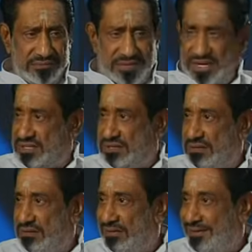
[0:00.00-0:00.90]
trust.
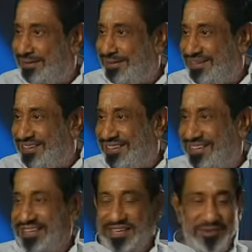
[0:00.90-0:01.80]

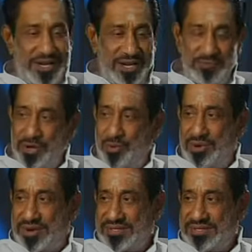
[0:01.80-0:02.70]
Yes, I got my
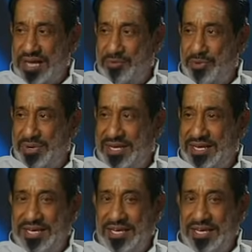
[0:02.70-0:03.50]
own trust. I'm doing